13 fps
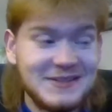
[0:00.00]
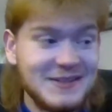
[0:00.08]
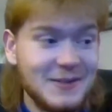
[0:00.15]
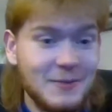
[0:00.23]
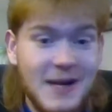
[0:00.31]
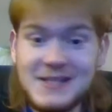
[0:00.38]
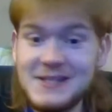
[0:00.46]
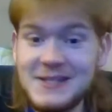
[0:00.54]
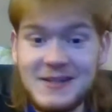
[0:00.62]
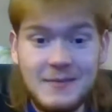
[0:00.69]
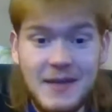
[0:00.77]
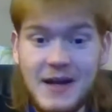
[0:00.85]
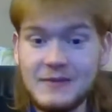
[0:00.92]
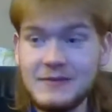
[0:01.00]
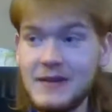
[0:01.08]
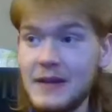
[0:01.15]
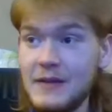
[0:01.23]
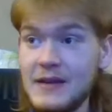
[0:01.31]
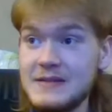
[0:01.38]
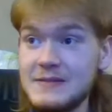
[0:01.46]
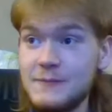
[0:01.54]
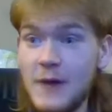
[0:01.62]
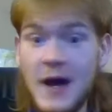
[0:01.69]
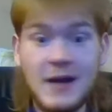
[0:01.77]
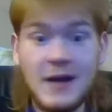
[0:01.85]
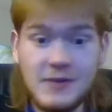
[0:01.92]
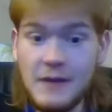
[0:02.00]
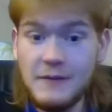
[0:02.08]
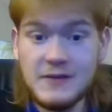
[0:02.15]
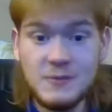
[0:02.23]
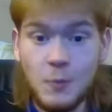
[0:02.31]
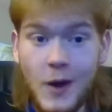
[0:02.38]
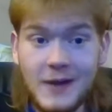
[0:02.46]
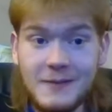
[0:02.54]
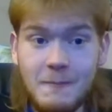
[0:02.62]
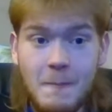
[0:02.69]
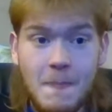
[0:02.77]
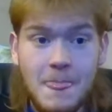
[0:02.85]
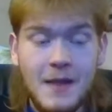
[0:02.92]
The race is going to be on, I think it's Fox or FS1.